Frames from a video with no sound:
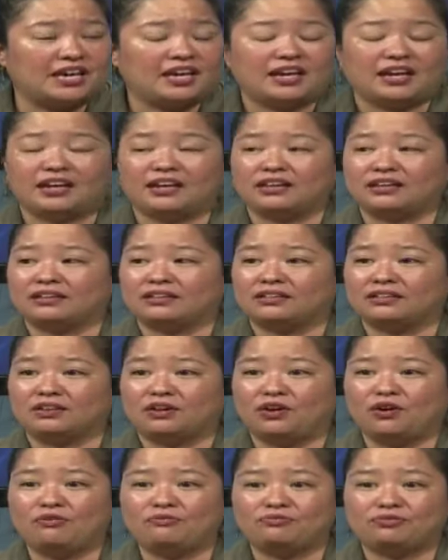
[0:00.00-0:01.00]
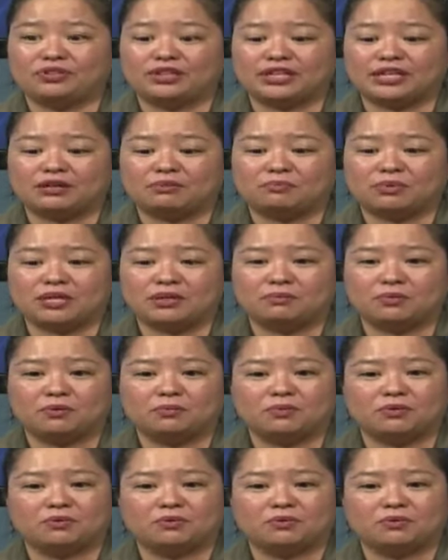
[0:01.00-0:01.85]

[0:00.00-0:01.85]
And hopefully people will